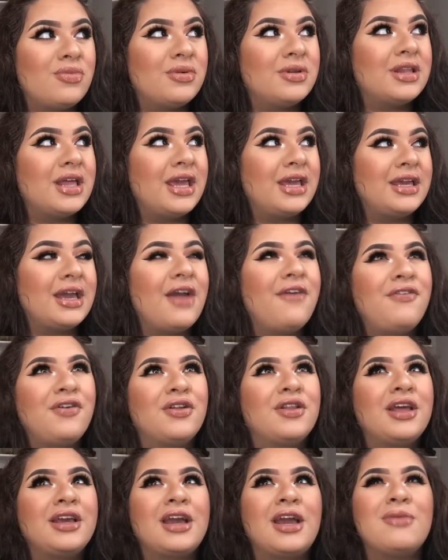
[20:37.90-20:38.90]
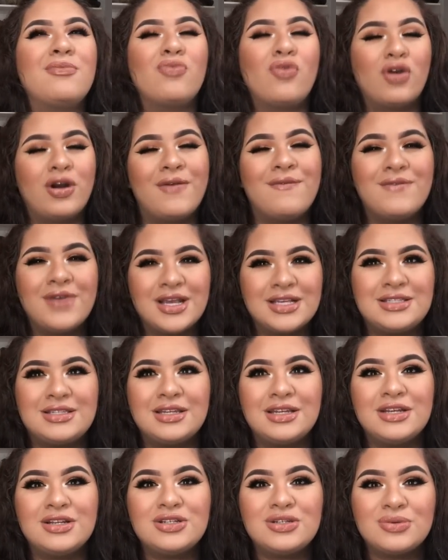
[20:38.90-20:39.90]
like, I feel like I'm more
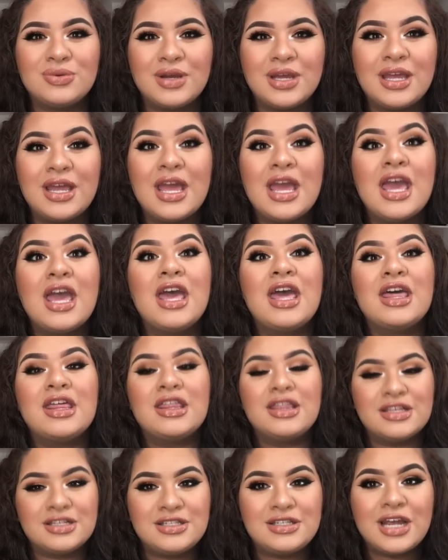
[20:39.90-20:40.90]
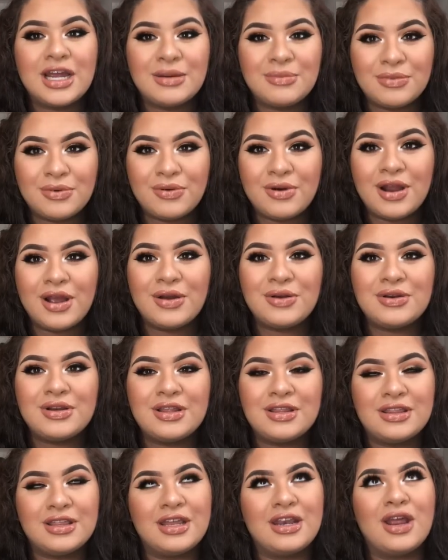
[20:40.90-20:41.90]
invested into it this time around
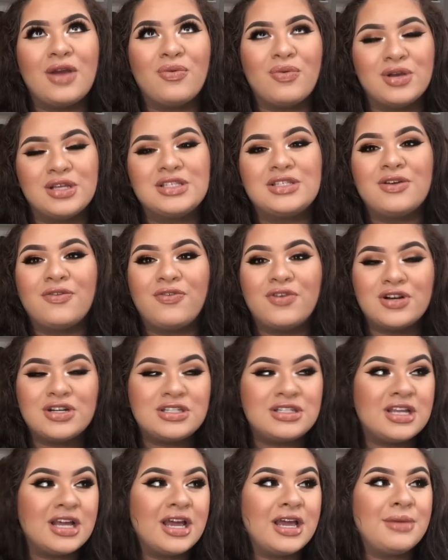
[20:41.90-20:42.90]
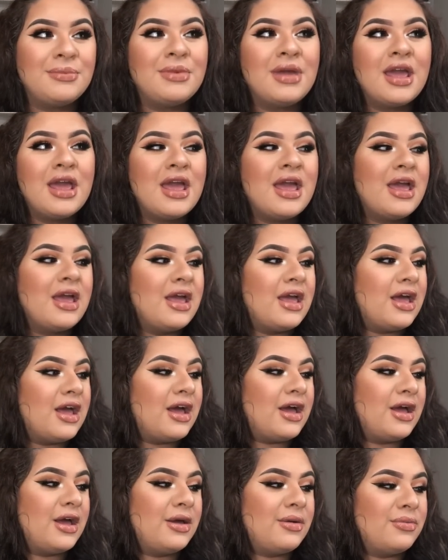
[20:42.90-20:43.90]
than I was the first time,
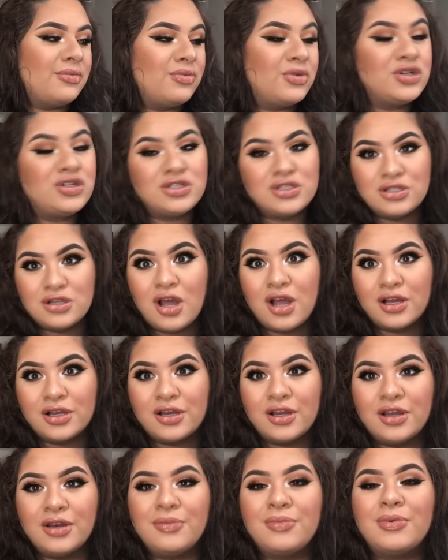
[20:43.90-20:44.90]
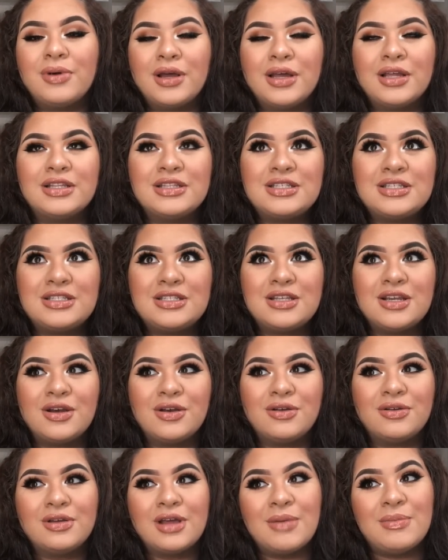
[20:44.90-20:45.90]
which is not good, but
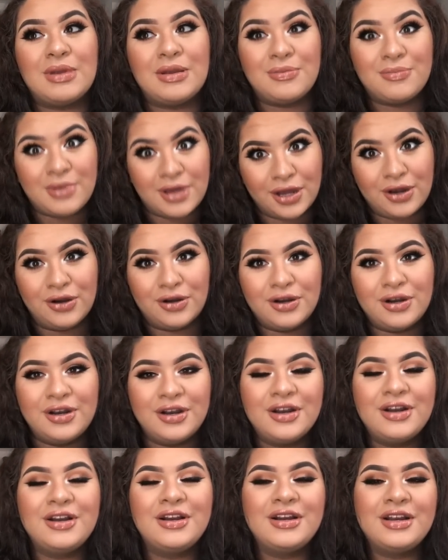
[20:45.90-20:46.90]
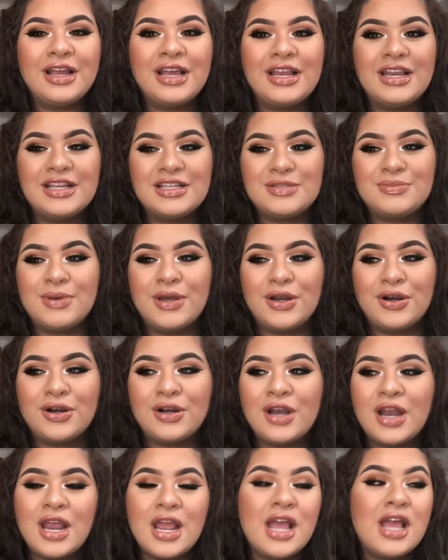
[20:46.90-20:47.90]
still, I mean, better. It is
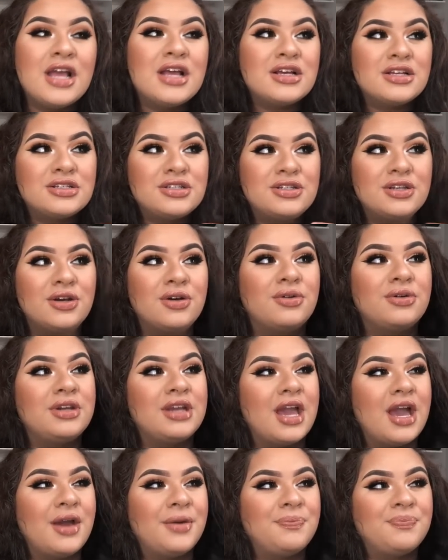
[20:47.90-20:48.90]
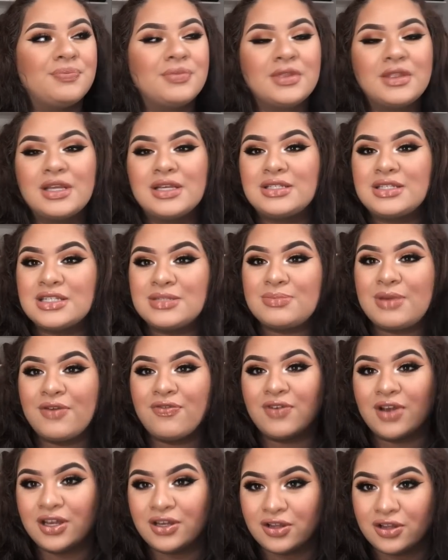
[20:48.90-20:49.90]
better. So, yeah, this is my
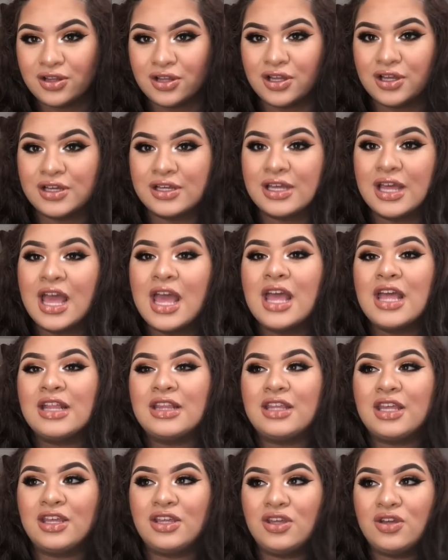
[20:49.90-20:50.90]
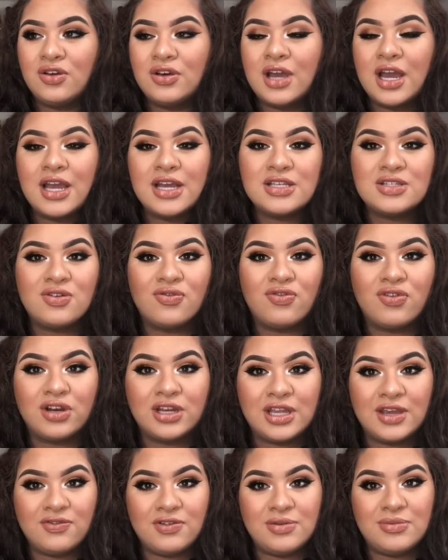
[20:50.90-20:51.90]
final look. Thank you guys for
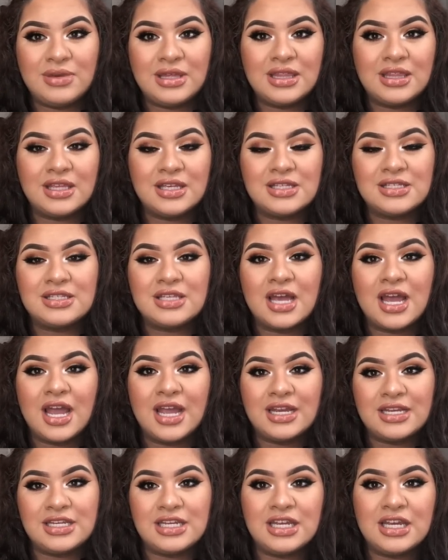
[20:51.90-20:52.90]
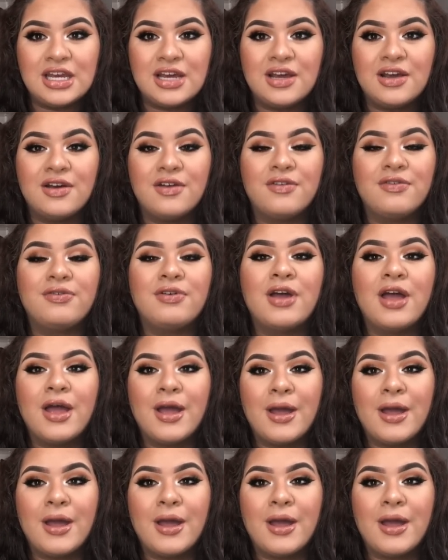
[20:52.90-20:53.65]
giving me this idea of